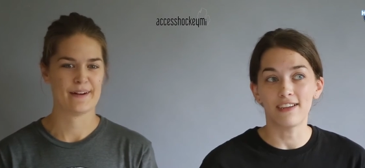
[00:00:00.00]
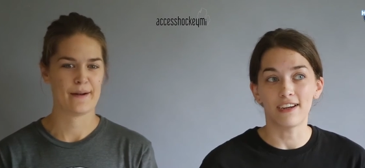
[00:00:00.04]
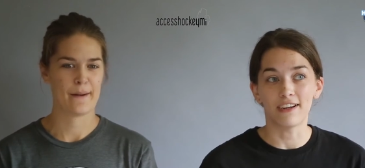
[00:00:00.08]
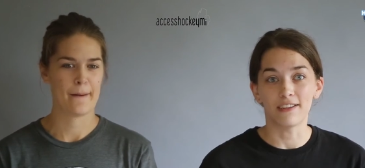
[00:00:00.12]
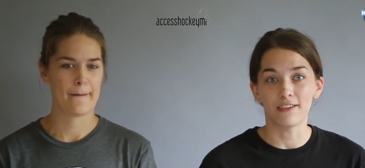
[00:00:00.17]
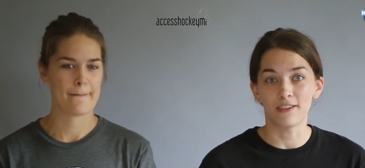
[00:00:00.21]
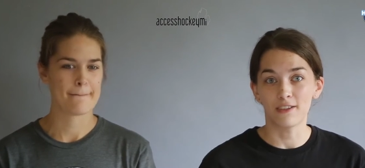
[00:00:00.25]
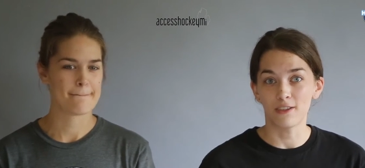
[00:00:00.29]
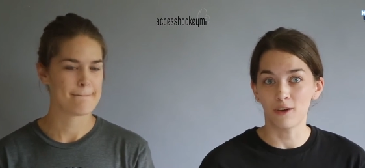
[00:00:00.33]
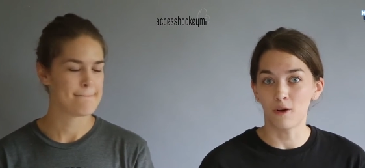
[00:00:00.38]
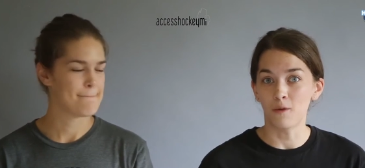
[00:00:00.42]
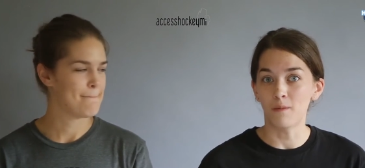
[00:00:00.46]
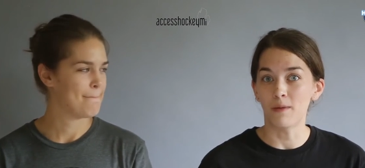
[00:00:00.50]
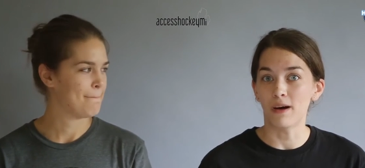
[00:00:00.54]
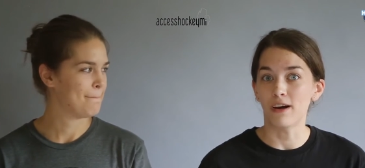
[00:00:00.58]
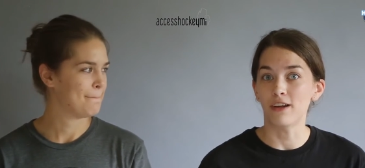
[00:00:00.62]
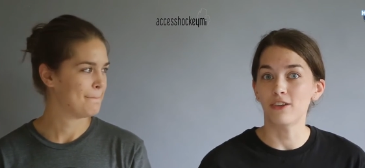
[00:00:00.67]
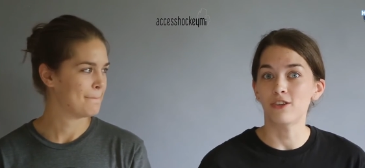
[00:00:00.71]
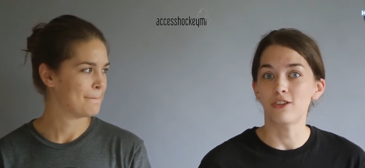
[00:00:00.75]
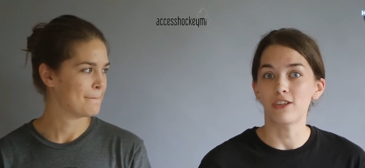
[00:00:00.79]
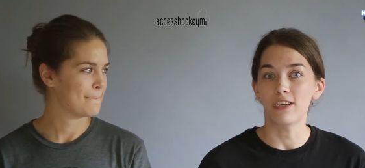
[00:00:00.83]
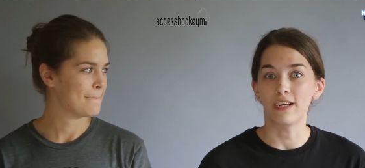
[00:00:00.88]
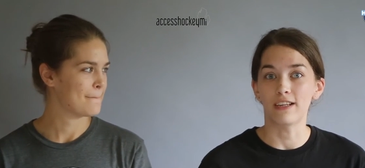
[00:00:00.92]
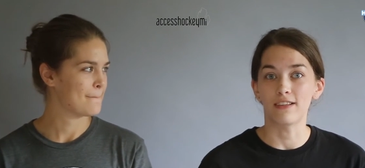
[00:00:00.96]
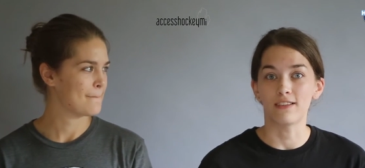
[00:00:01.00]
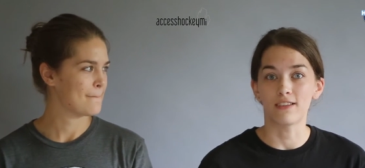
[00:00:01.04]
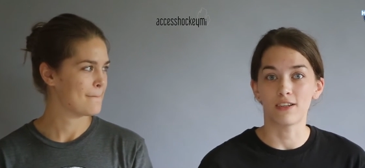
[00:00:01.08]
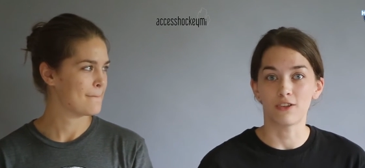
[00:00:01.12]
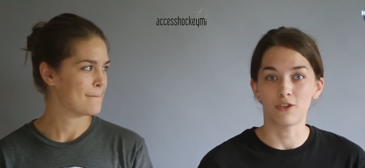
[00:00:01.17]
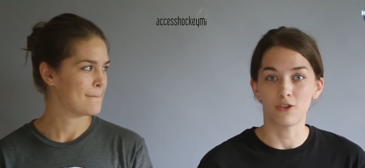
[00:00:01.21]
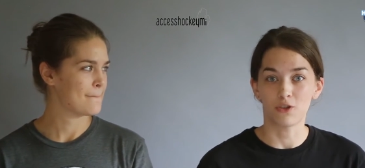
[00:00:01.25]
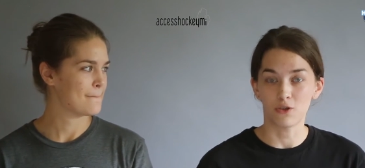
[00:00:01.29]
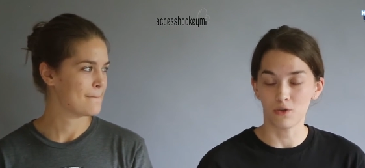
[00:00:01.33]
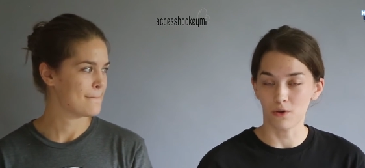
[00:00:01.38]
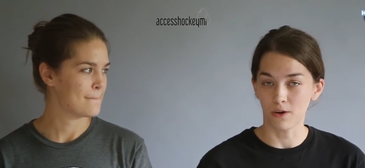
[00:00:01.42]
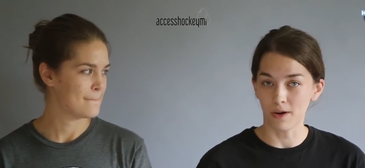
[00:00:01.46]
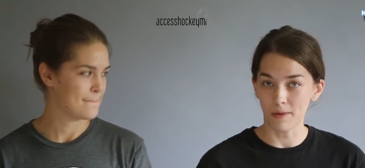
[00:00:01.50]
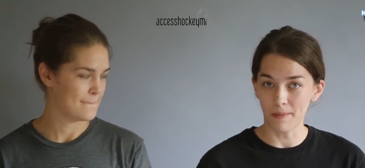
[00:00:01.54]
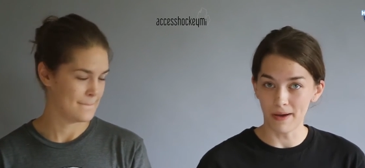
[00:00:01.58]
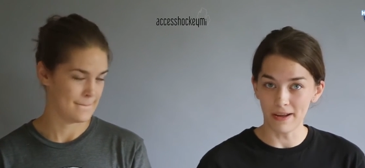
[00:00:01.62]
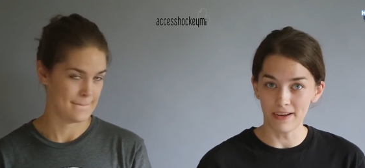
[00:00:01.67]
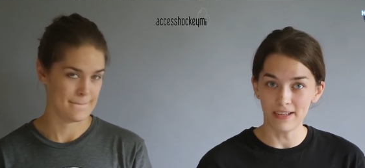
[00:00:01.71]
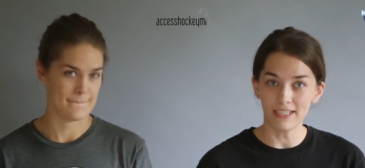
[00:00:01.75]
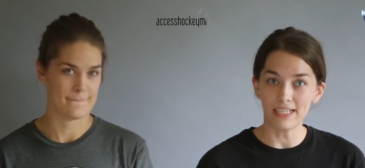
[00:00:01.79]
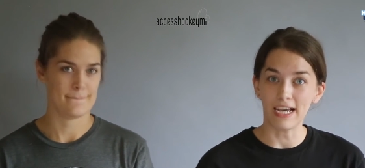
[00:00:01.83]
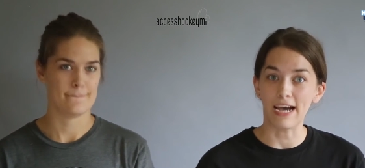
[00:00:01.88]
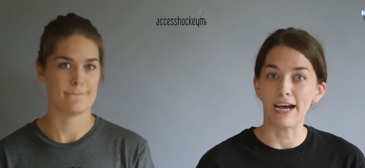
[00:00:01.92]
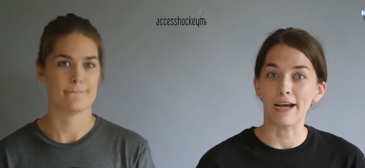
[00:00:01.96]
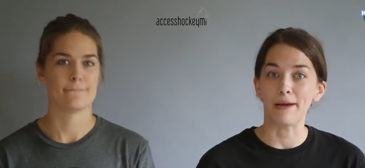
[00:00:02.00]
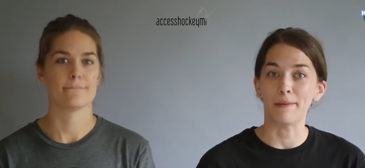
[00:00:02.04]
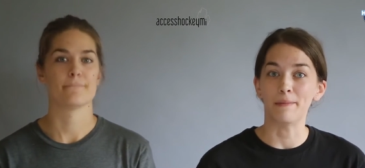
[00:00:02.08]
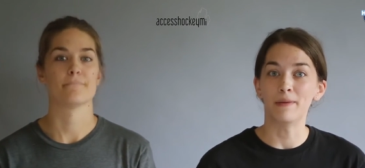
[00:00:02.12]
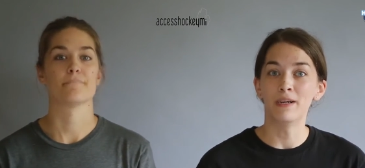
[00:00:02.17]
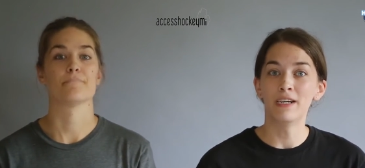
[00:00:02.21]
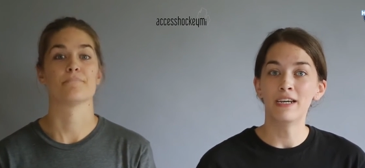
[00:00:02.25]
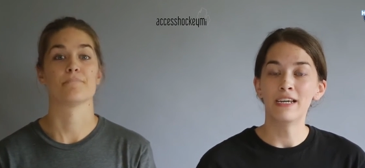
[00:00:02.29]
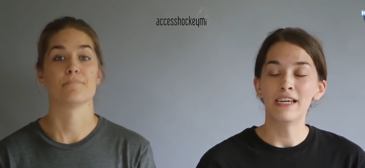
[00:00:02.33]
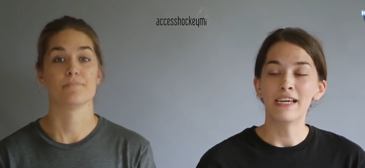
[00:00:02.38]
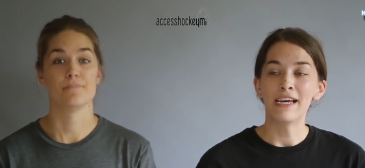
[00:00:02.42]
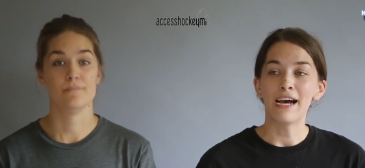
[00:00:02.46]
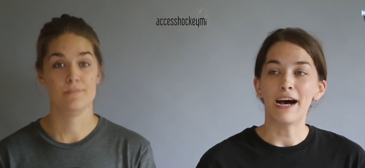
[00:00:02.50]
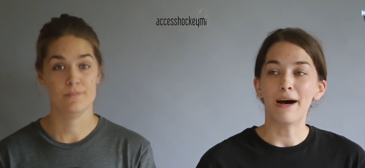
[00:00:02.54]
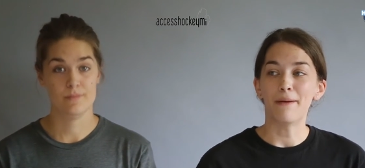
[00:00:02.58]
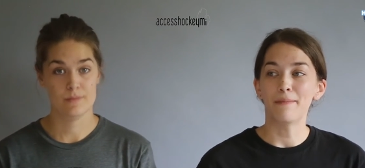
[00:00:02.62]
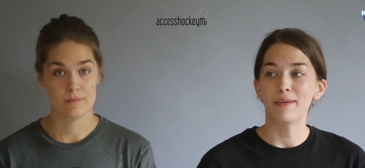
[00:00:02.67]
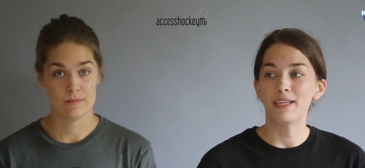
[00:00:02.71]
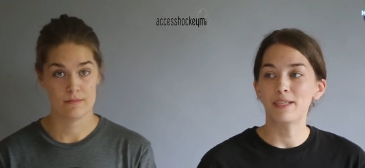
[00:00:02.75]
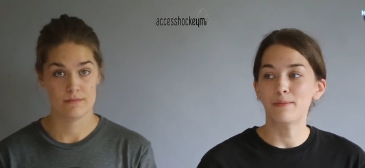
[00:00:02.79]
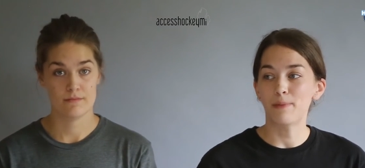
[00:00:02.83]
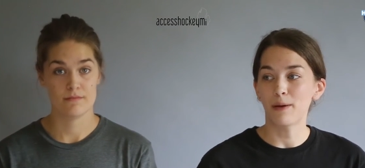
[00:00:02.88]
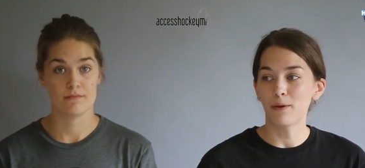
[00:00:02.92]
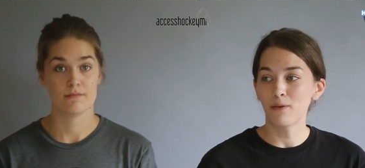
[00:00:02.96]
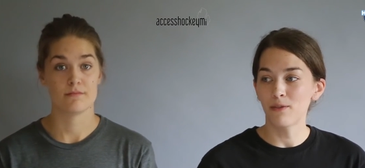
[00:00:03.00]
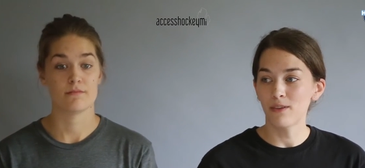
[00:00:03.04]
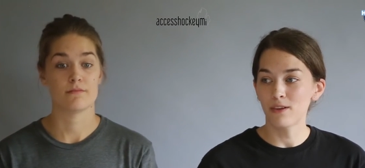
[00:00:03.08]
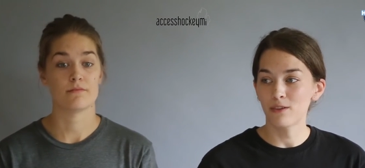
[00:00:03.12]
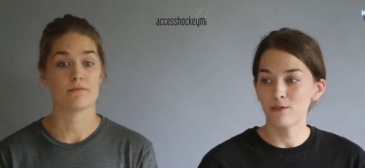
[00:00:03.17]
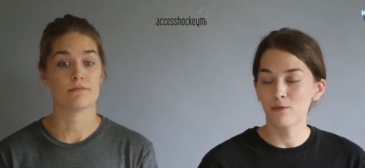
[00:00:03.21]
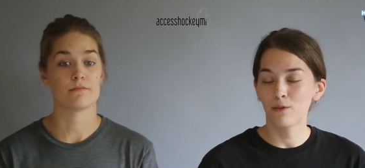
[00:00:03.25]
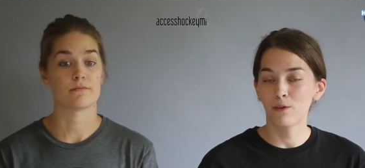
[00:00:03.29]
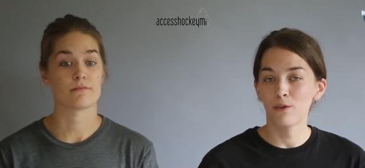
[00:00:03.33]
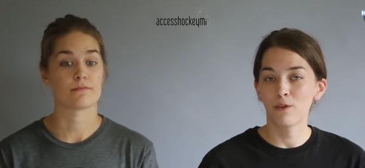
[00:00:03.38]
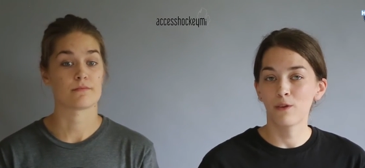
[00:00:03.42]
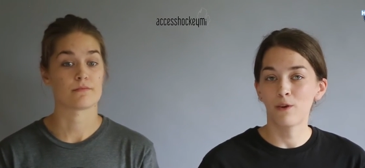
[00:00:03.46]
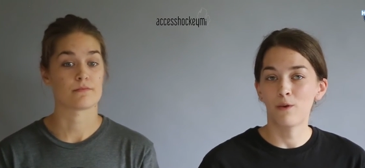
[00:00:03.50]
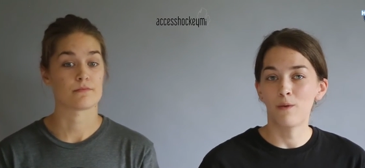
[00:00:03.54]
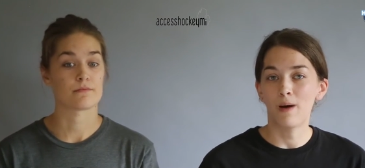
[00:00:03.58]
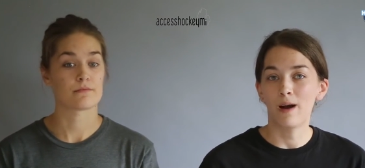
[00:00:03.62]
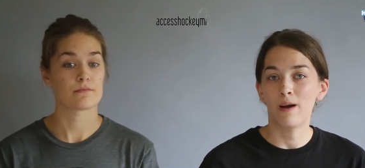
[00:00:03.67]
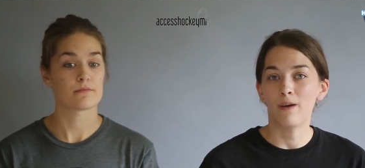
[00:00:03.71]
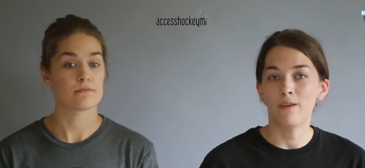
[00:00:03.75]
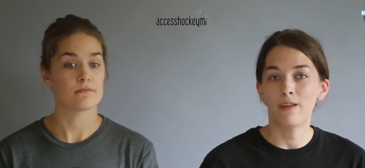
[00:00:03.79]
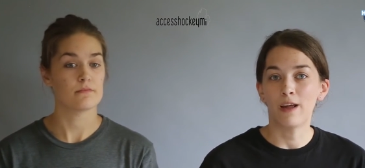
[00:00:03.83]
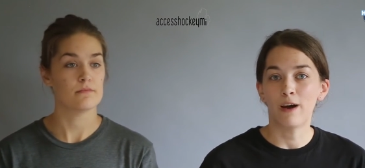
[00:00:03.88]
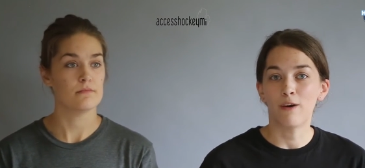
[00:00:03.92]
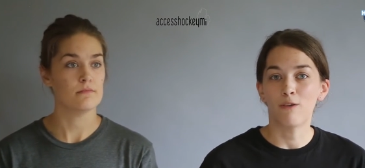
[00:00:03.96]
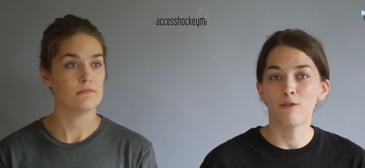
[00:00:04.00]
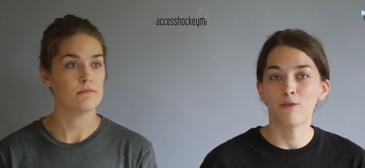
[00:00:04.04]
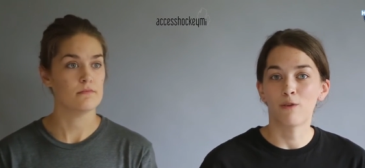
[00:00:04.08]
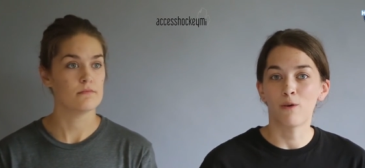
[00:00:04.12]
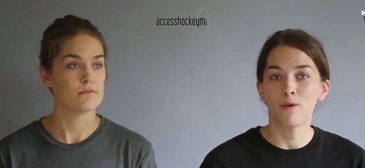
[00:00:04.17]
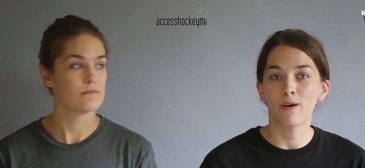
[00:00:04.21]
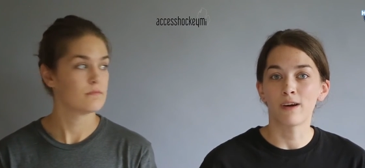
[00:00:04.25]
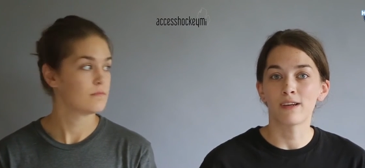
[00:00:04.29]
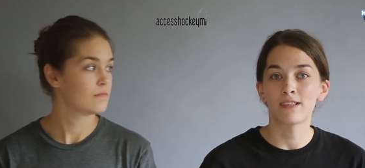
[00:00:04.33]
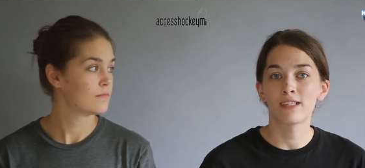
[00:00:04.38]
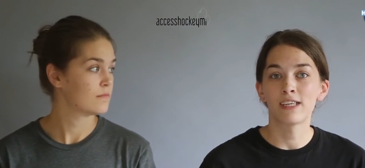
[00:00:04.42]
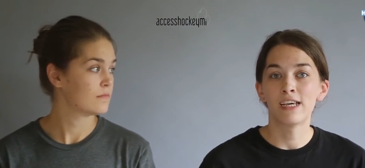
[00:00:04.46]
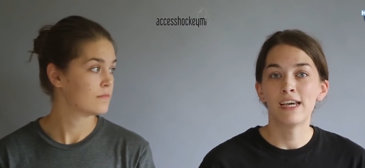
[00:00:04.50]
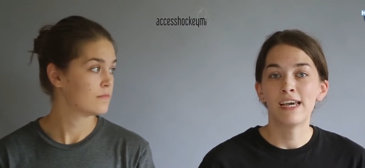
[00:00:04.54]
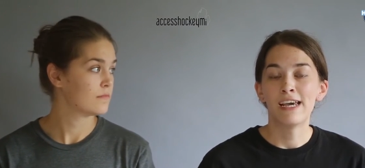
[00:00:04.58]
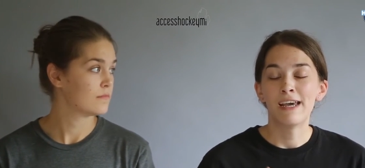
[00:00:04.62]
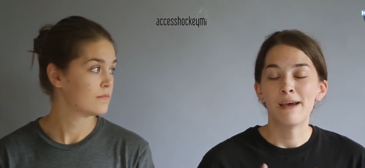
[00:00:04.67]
Speaker 1: done so much in such a short amount of time. Mm-hmm. um, he's been with us for a little while now, of course,